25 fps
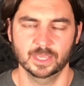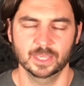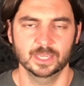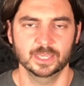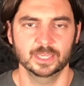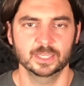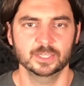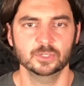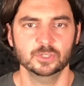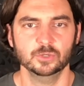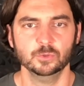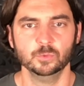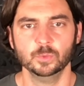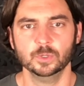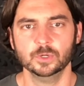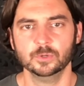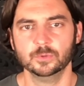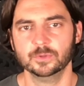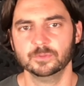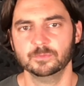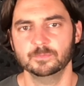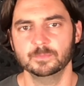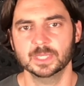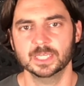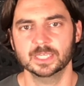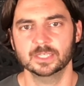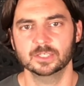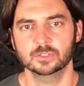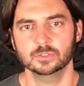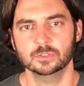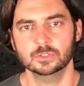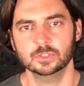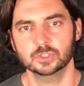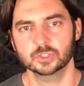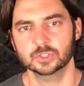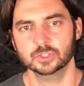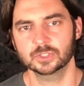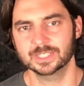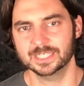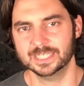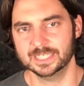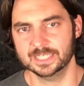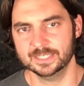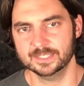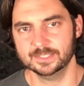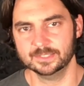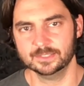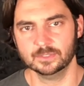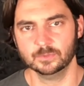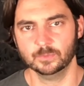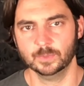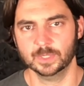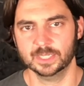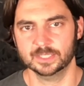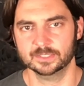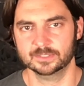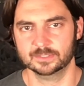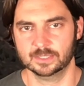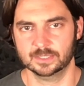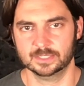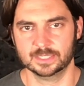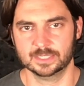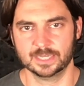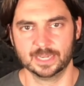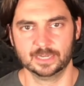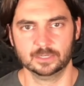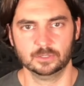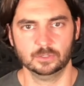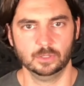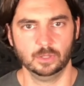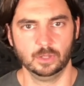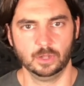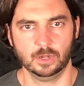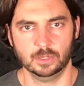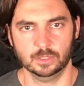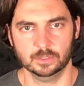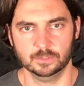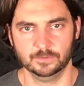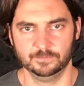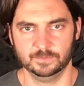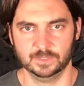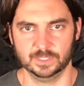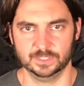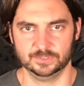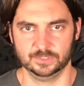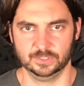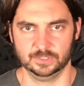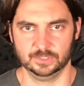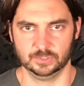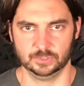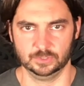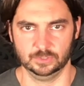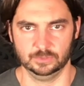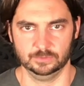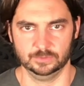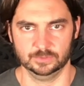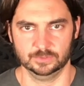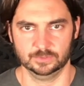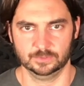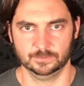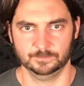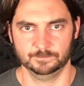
In your work with me, you'll learn easy ways to tackle all of these issues.